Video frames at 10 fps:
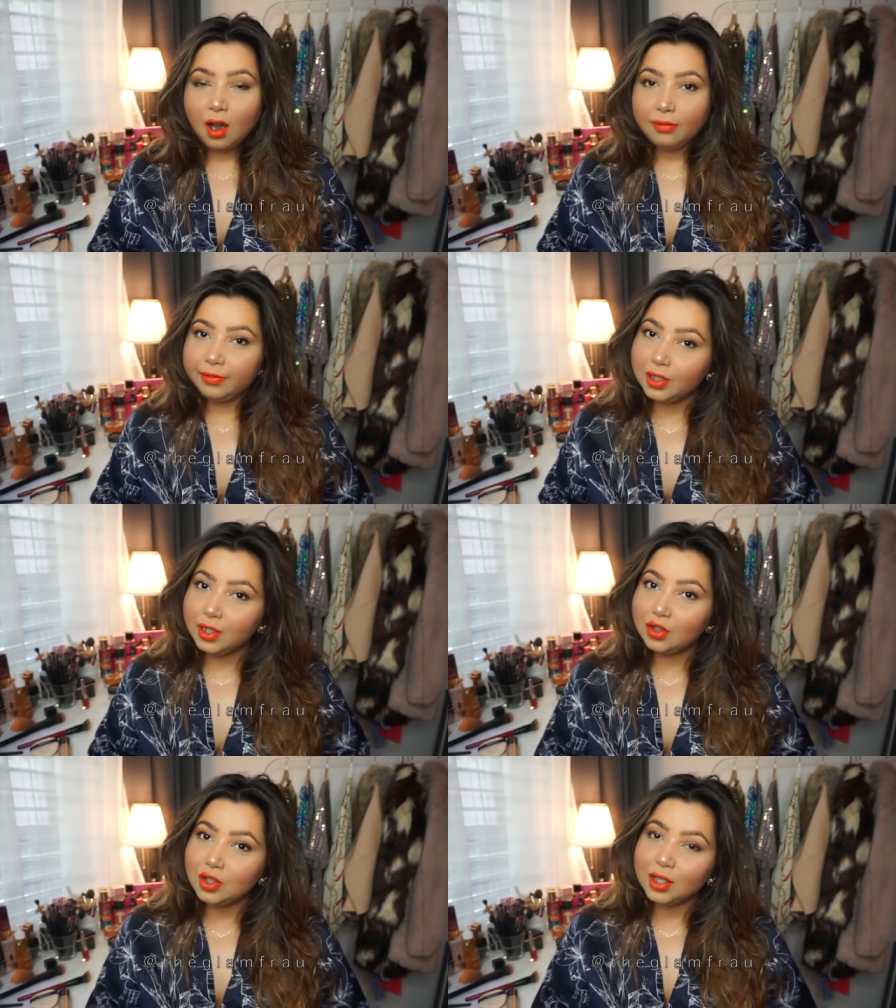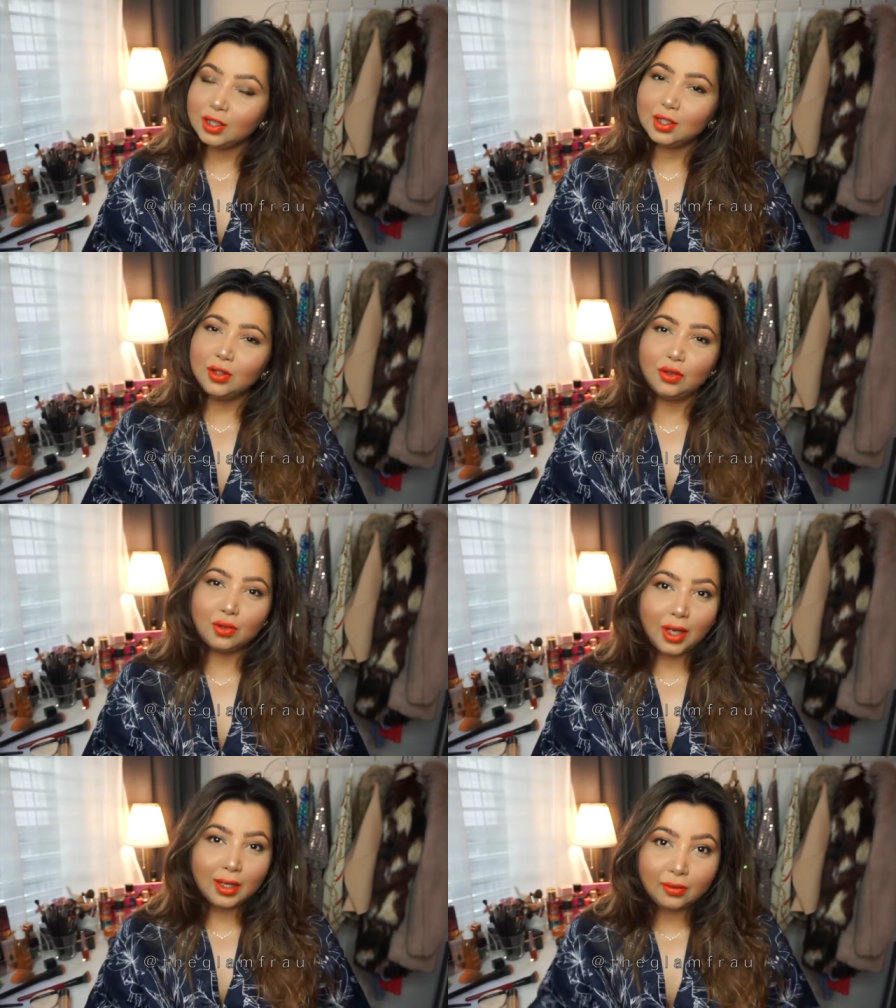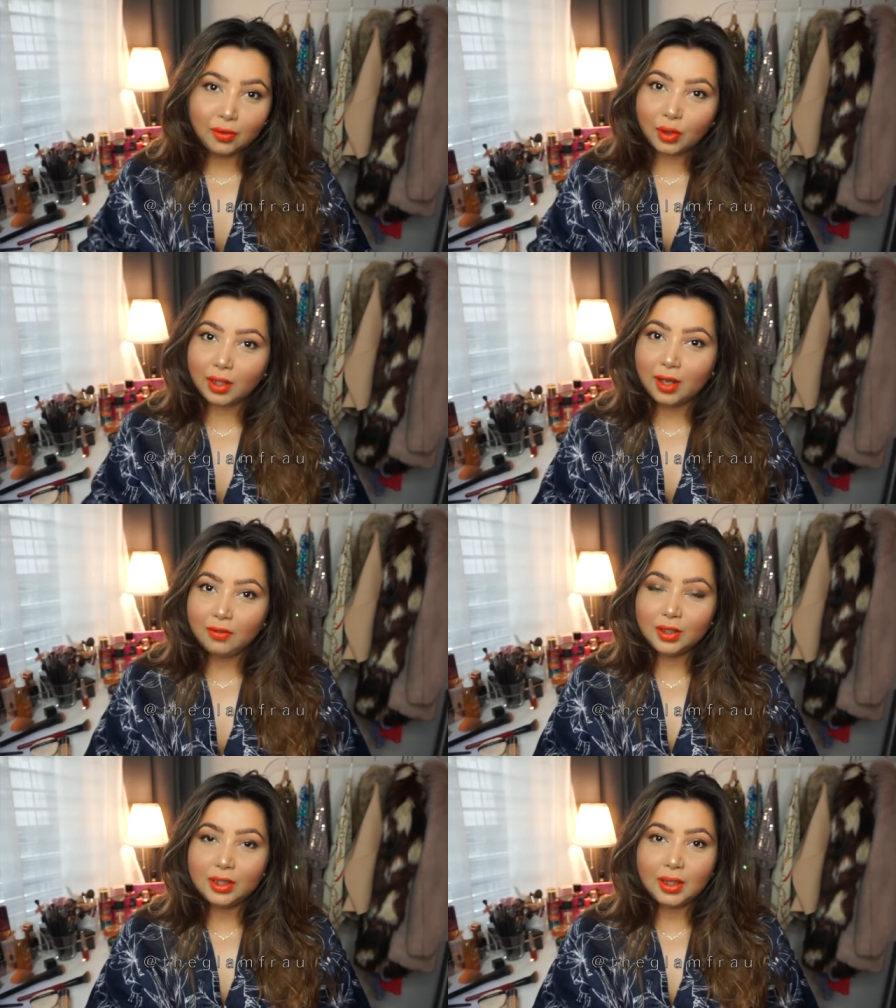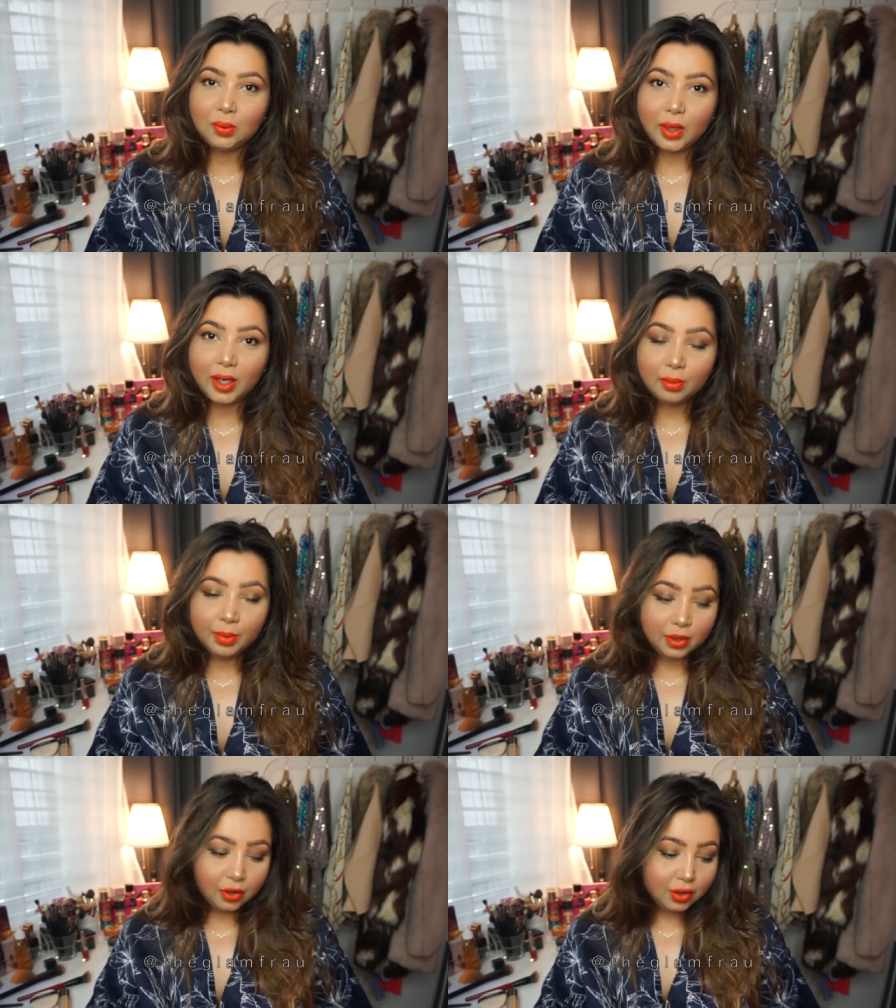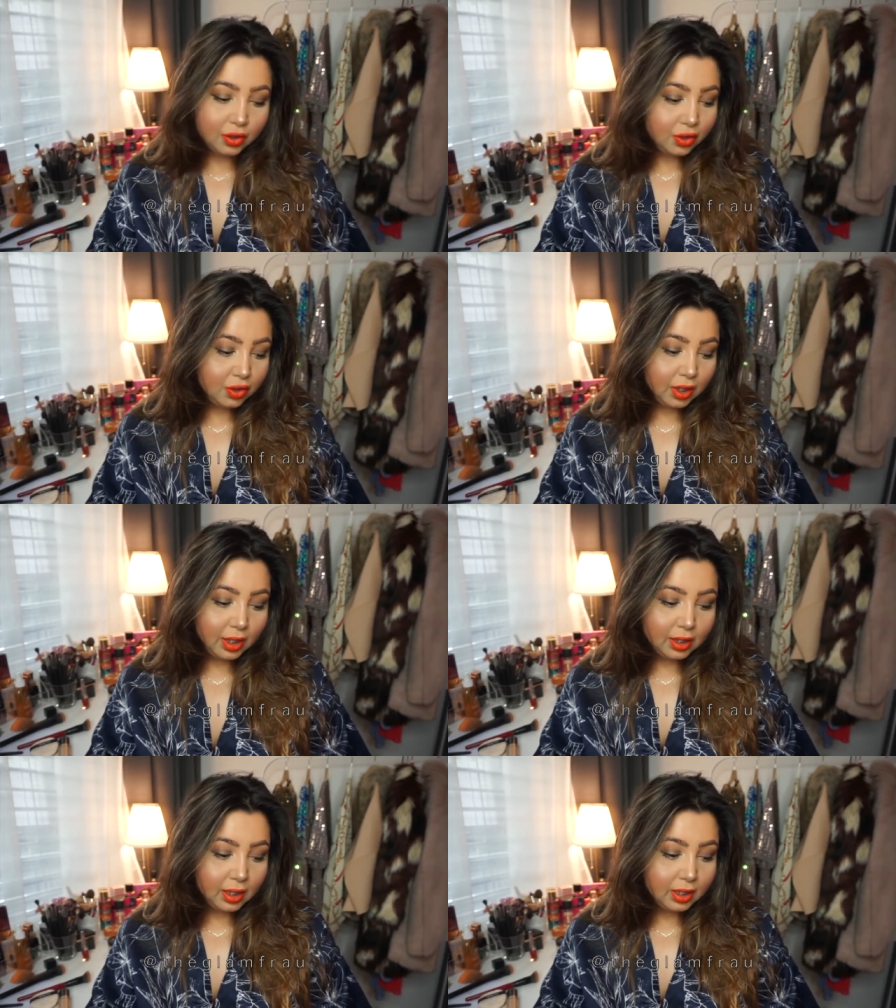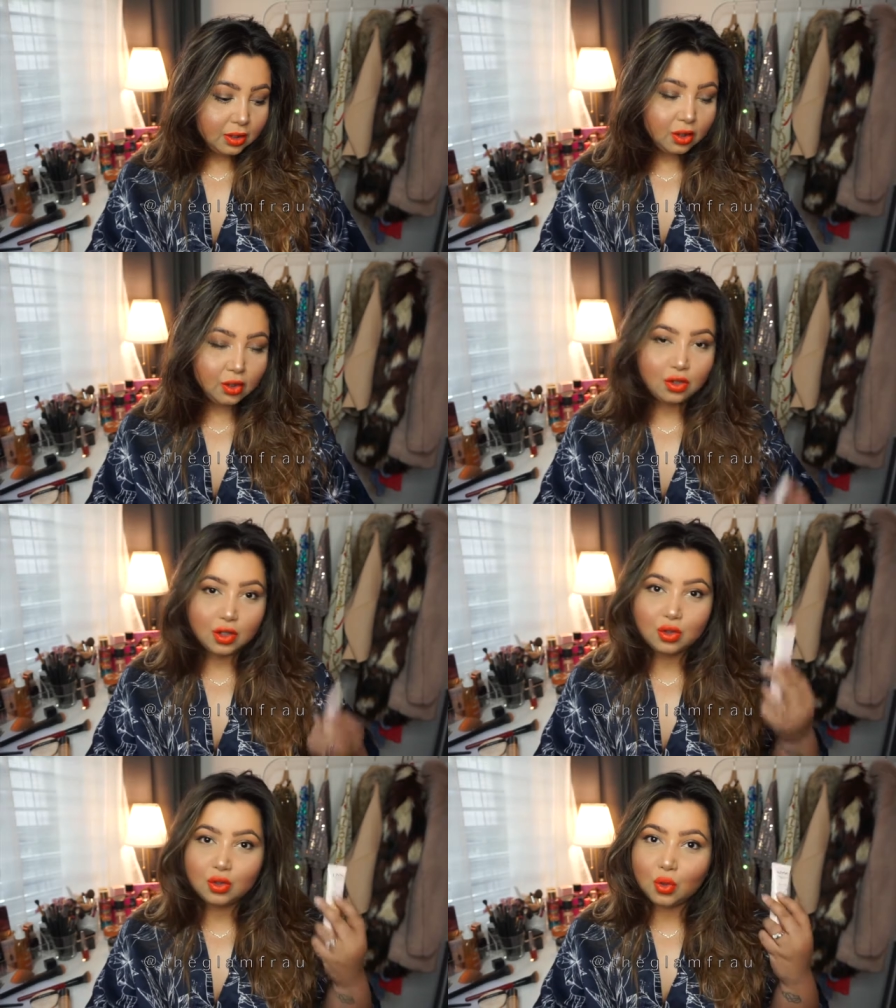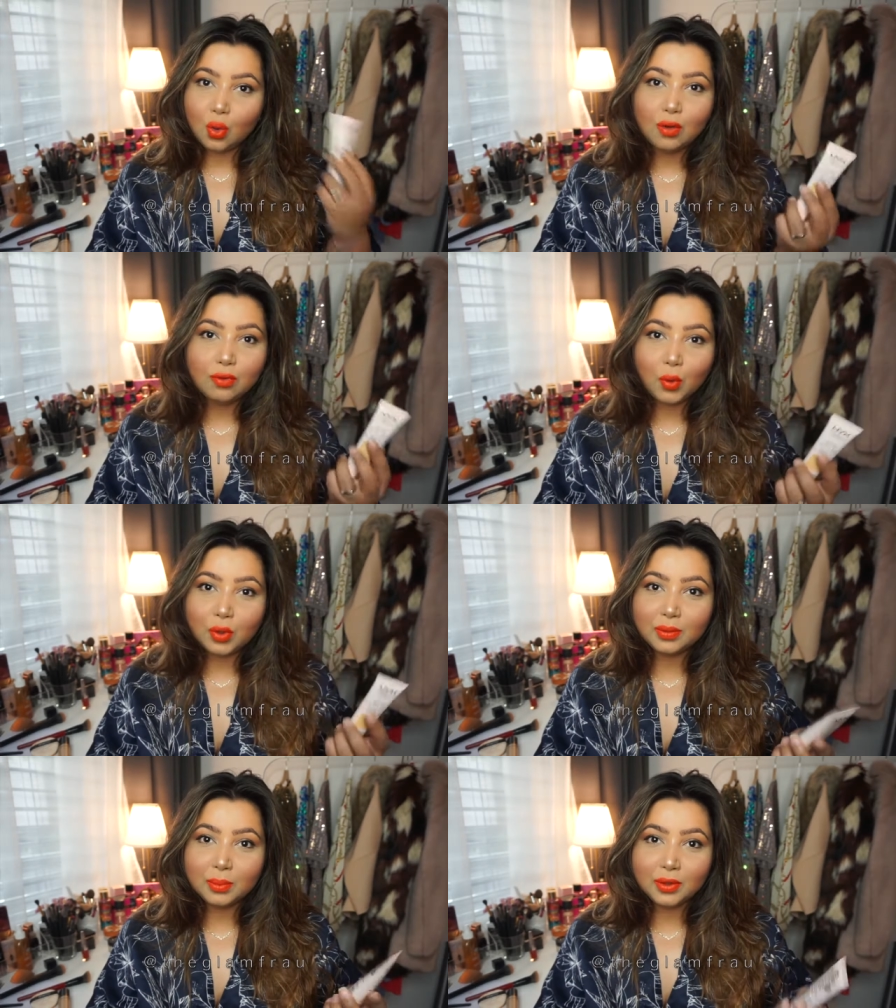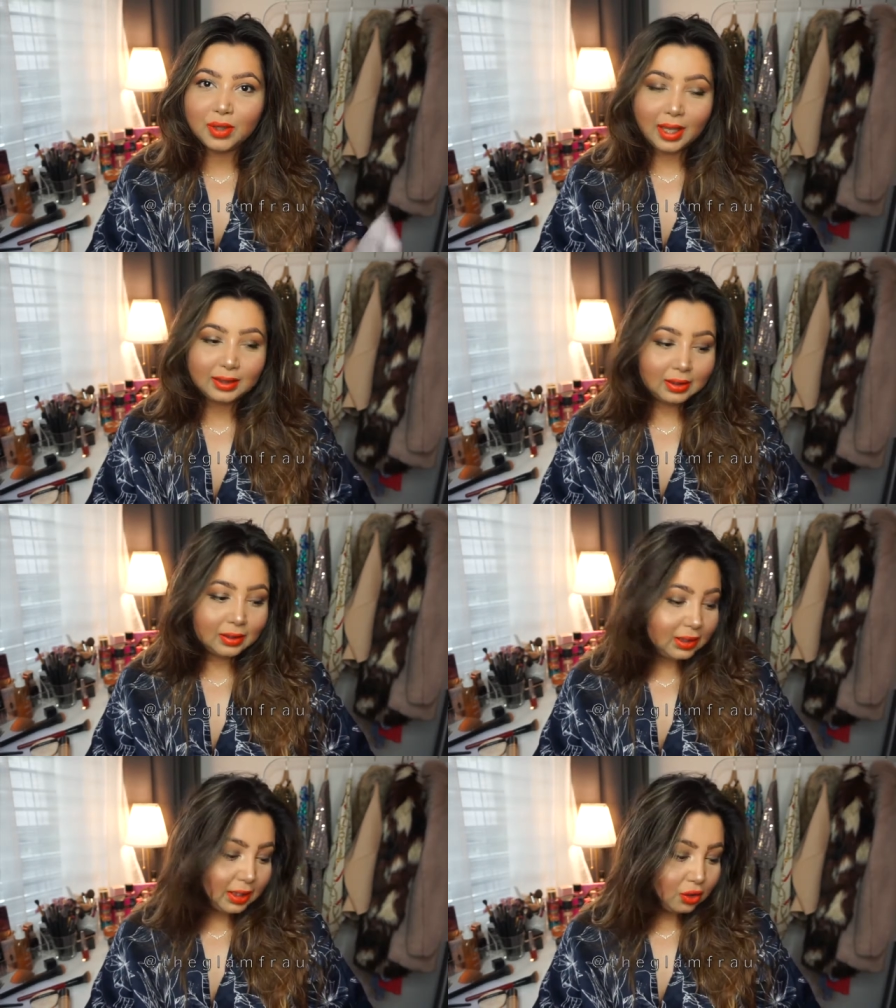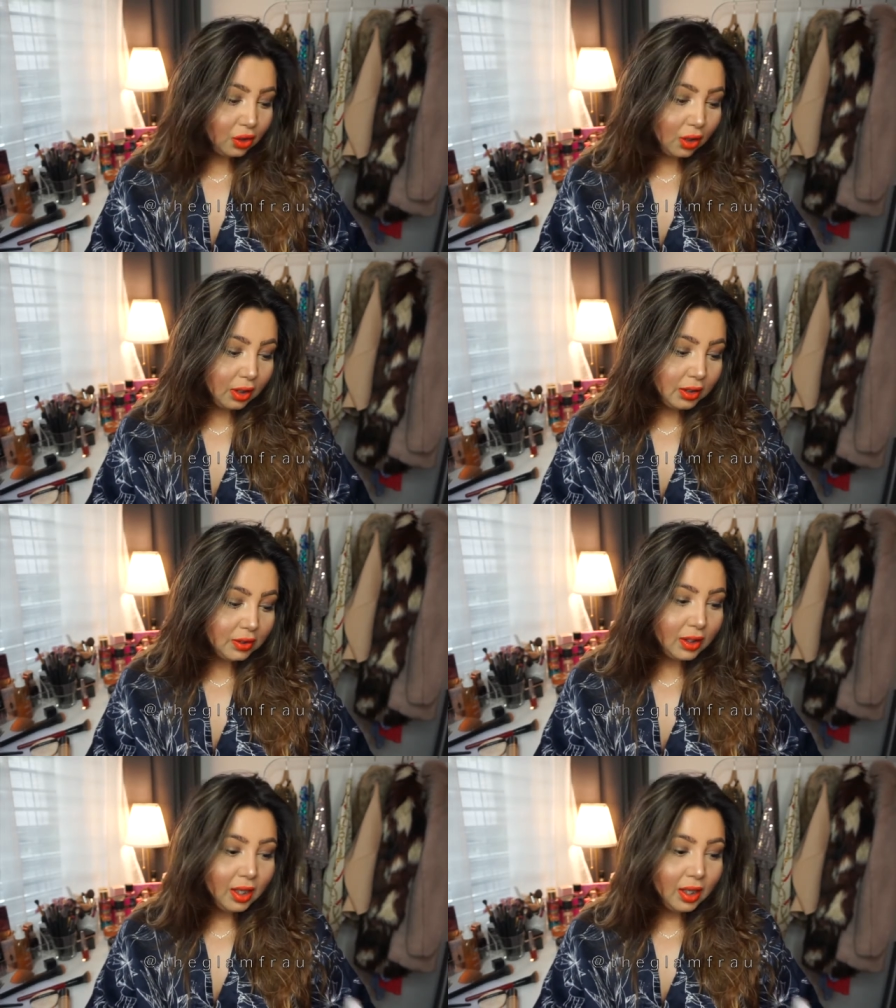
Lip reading: finish. It's great for an everyday wear because it is just so affordable at $13.